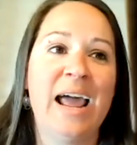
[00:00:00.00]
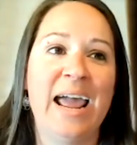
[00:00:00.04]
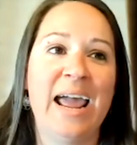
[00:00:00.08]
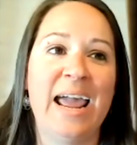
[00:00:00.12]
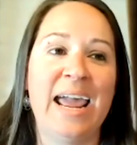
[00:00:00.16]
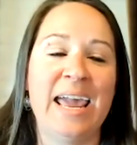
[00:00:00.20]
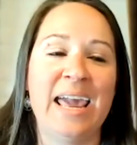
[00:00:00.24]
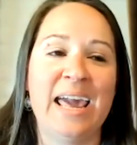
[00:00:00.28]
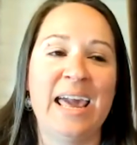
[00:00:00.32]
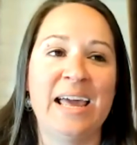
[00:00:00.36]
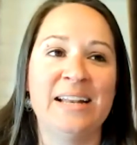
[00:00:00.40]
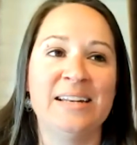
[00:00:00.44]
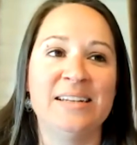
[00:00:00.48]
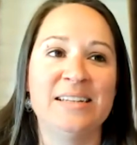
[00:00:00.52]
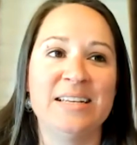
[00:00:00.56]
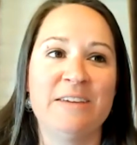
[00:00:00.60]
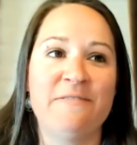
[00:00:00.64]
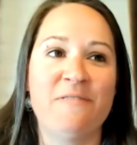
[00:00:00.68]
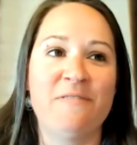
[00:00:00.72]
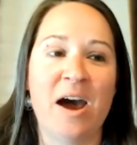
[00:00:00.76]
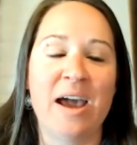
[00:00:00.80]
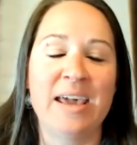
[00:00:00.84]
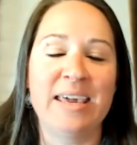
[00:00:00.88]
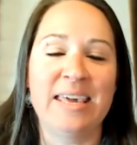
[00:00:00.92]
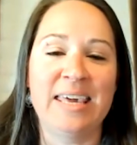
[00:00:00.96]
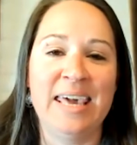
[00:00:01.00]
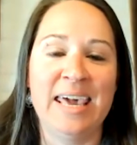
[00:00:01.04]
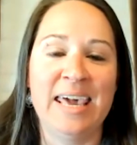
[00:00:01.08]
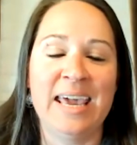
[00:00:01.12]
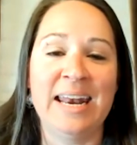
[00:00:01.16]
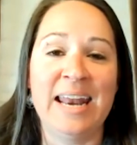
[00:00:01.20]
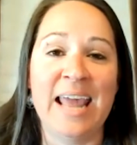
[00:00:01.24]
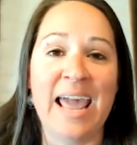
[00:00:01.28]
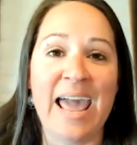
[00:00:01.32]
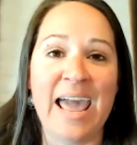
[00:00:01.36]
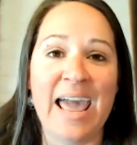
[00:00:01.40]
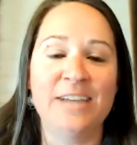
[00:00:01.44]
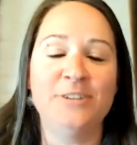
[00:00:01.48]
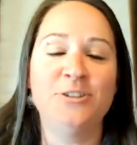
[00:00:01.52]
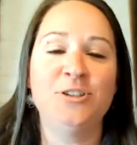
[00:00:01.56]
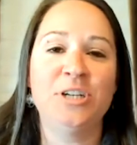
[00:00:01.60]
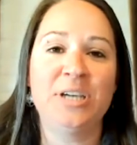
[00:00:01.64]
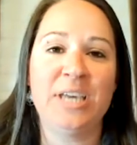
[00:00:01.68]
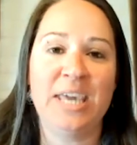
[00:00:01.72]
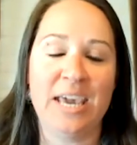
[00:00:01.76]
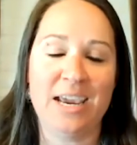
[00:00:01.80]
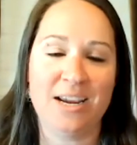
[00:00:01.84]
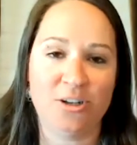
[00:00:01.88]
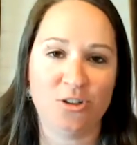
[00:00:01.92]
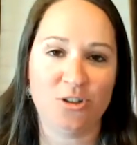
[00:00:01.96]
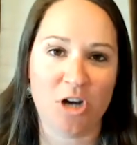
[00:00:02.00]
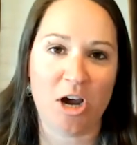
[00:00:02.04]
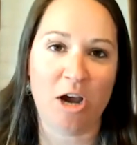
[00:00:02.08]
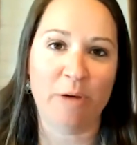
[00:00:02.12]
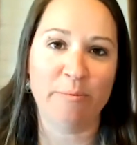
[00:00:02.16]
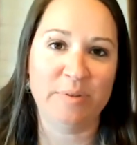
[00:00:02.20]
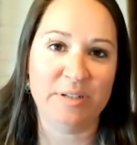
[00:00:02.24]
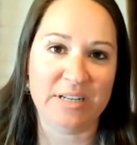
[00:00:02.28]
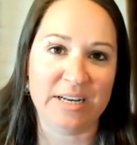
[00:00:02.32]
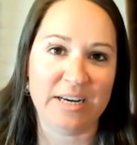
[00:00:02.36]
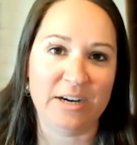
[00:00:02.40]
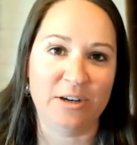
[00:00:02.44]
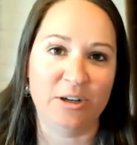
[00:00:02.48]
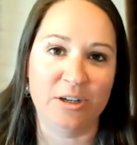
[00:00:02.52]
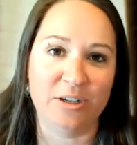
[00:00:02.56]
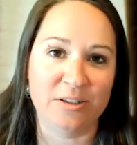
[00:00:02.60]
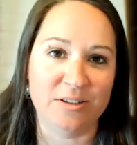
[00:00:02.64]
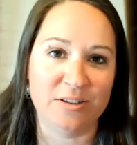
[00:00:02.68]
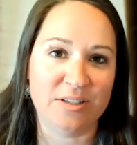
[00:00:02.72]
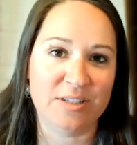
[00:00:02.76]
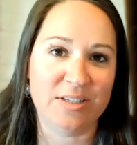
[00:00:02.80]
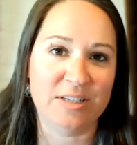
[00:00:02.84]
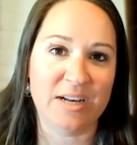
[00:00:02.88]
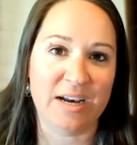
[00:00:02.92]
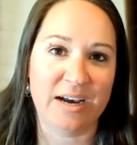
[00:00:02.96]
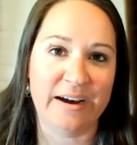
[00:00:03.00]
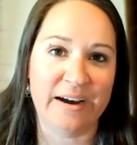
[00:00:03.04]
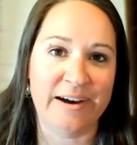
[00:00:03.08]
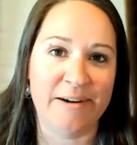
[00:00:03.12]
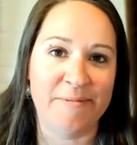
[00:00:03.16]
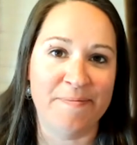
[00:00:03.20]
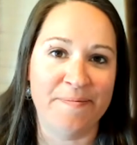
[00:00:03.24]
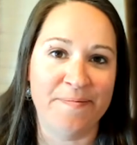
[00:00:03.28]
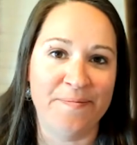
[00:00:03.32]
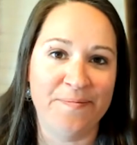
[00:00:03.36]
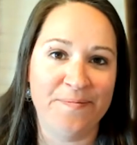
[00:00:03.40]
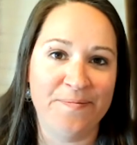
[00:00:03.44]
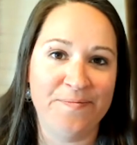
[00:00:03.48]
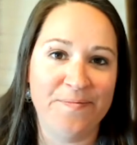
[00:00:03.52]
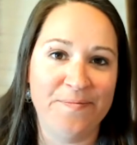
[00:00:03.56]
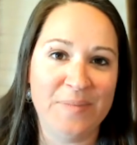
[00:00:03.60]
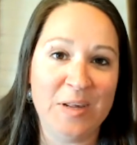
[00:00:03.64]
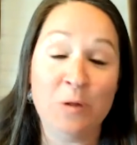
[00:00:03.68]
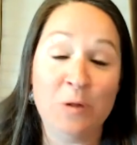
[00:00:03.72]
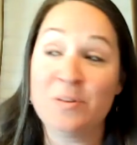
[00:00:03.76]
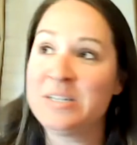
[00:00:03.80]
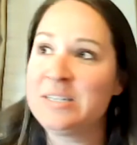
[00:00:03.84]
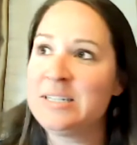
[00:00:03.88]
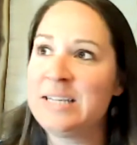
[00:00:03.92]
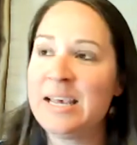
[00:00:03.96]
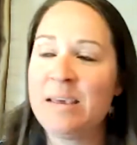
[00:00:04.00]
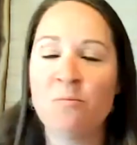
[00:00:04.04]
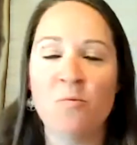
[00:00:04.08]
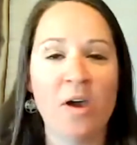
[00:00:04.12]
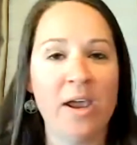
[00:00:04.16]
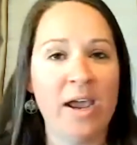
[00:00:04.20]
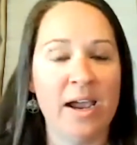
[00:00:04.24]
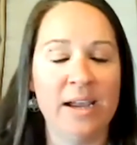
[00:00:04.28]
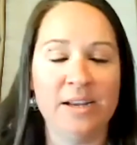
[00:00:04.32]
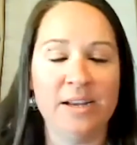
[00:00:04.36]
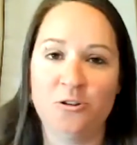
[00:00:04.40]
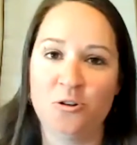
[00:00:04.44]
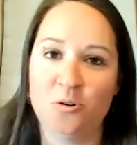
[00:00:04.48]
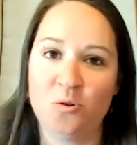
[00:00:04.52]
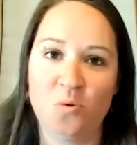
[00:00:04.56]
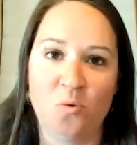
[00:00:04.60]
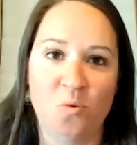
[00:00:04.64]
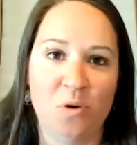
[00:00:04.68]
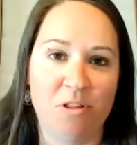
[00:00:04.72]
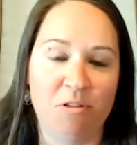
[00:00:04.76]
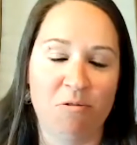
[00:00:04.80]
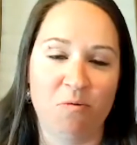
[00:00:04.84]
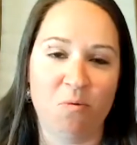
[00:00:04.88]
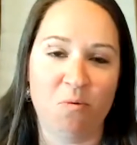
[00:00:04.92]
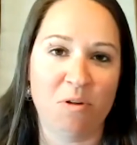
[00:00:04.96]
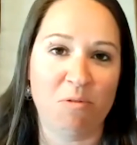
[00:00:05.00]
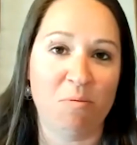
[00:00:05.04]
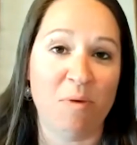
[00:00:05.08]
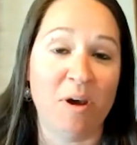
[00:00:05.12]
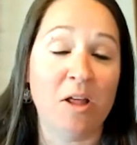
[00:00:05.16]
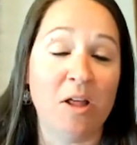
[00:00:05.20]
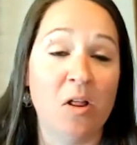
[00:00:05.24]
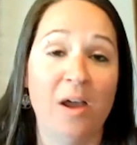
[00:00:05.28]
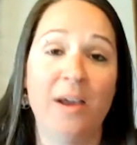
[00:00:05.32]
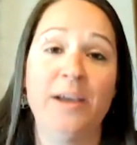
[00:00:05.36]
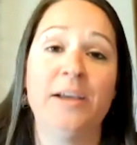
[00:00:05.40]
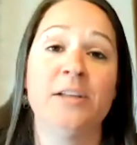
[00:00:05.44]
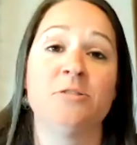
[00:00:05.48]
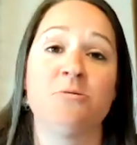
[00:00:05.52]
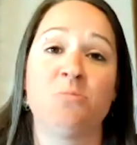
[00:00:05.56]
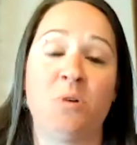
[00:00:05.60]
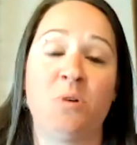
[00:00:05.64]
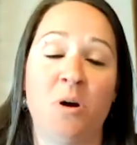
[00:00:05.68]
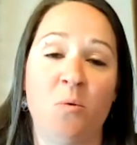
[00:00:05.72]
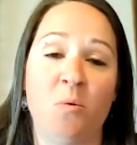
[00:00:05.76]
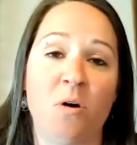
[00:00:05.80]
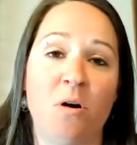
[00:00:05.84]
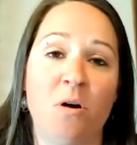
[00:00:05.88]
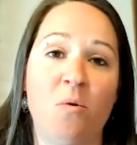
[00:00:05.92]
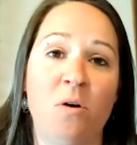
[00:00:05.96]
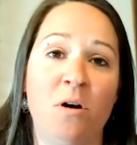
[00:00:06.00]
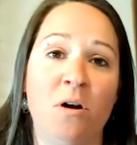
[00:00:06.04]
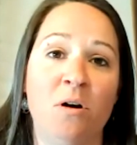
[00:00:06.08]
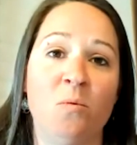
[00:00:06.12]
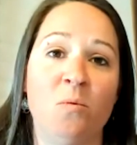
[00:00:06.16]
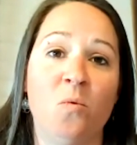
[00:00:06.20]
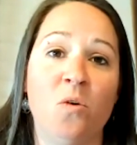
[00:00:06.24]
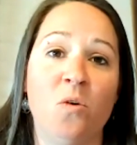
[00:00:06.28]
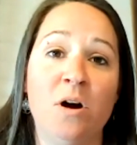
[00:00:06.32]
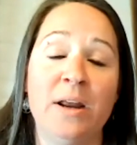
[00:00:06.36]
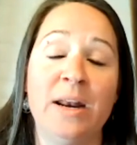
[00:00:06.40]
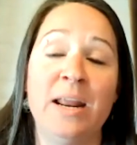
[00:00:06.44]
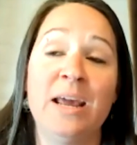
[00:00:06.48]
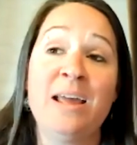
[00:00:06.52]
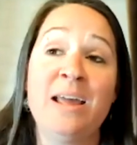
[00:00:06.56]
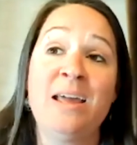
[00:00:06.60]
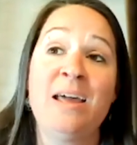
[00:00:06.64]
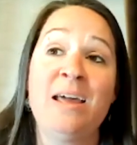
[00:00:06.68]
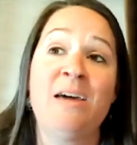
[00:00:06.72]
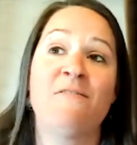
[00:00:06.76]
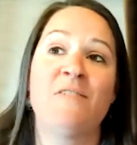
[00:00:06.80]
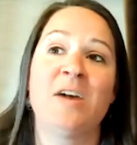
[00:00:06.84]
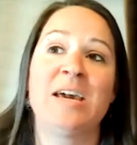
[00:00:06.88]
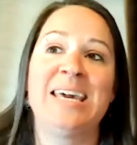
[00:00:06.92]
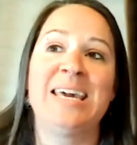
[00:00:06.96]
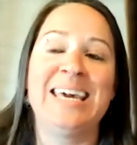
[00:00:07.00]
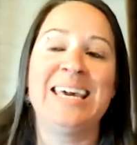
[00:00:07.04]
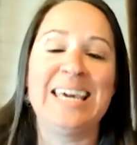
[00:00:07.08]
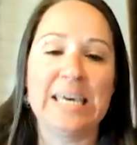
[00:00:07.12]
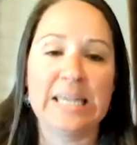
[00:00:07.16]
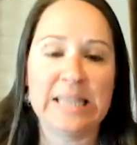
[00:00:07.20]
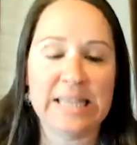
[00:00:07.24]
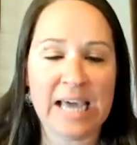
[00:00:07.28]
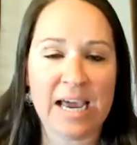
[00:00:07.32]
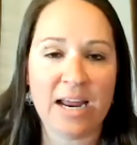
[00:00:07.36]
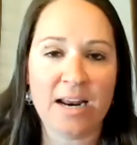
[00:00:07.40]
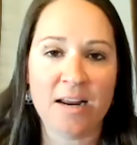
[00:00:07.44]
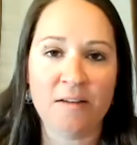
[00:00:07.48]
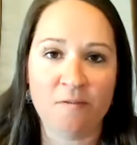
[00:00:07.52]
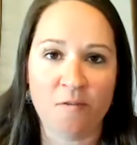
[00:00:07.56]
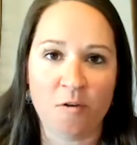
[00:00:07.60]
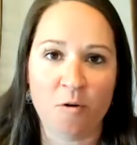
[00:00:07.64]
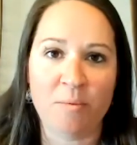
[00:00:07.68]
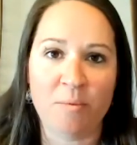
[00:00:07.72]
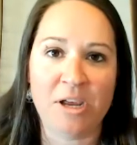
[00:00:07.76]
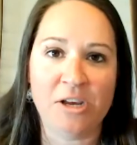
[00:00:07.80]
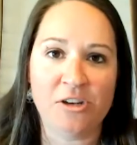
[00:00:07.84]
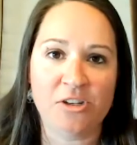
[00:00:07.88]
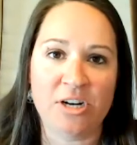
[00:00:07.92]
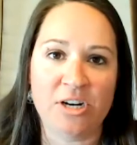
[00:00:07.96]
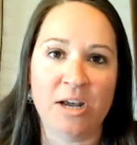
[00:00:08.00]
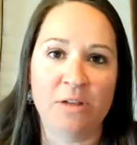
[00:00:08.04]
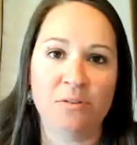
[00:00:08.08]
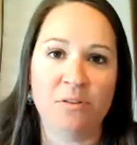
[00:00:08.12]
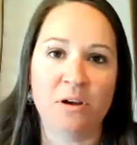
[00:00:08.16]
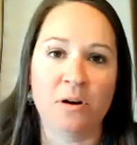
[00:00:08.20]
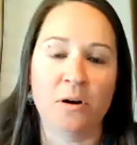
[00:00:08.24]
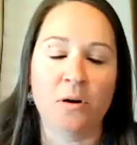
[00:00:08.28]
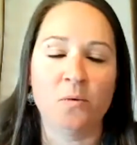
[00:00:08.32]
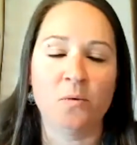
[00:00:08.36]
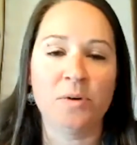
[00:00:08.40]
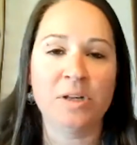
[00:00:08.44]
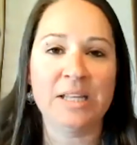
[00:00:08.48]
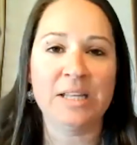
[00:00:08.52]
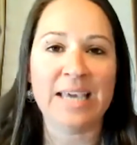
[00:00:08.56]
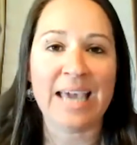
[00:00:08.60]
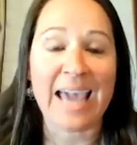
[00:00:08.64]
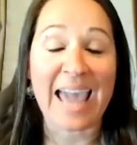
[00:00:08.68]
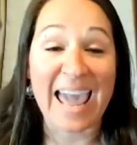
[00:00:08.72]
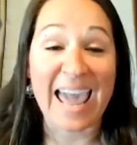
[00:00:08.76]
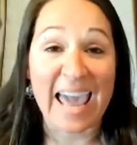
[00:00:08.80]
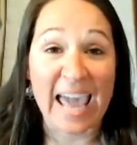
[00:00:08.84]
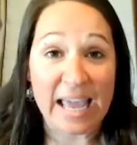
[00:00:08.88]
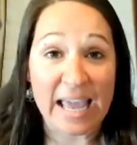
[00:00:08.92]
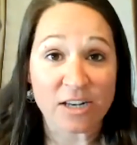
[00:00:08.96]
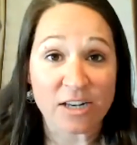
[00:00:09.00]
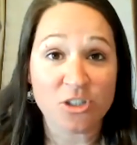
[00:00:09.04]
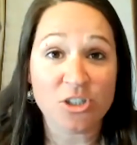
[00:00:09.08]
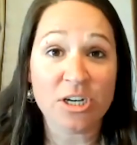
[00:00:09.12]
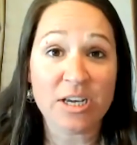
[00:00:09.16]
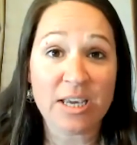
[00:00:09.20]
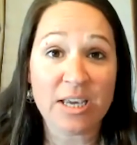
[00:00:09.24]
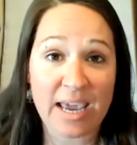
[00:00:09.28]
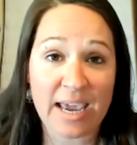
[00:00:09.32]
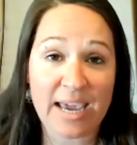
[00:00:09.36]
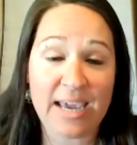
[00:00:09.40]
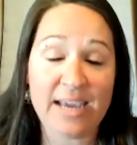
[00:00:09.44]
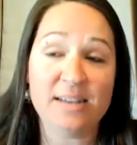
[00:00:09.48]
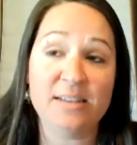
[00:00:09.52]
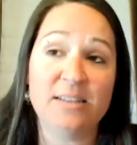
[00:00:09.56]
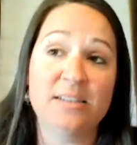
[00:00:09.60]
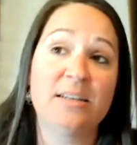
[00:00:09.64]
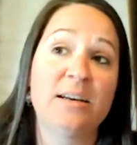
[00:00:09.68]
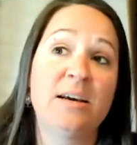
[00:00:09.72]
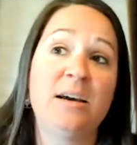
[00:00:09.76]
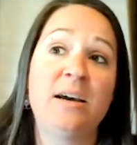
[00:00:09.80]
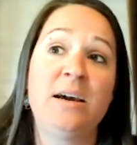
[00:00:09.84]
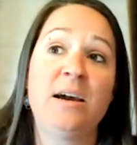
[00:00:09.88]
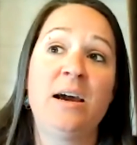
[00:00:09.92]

And if I can educate job seekers, the same way I do with my clients when I work one-on-one, if I can get that information out there and really educate,